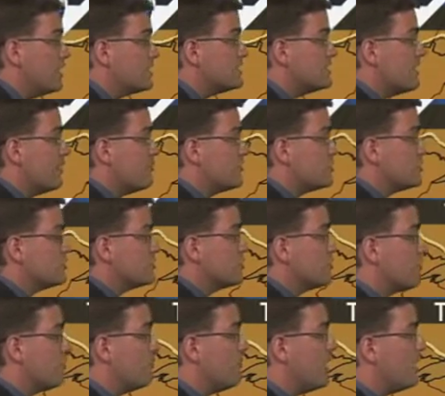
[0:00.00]
Temperatures
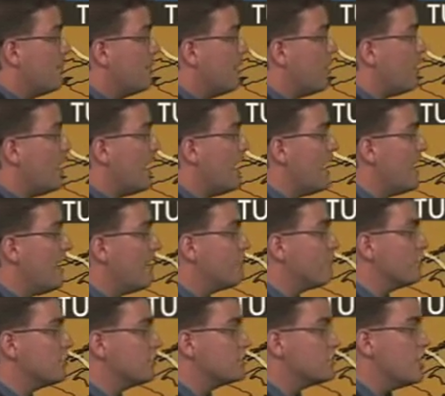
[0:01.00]
going to remain about
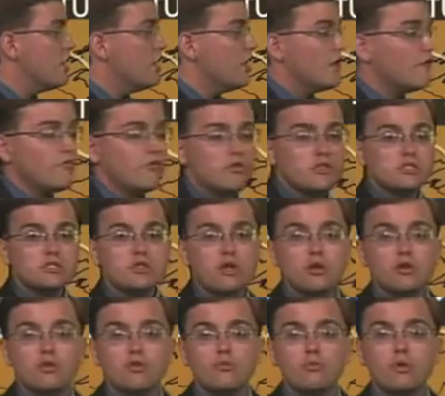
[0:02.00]
average for the
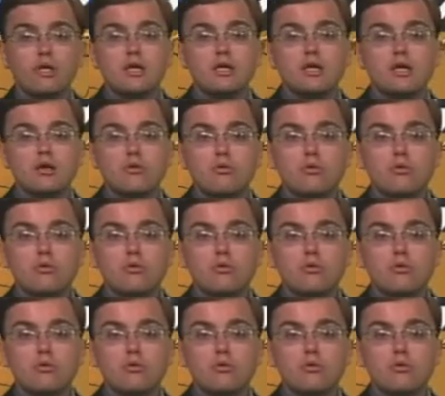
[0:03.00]
start of the week.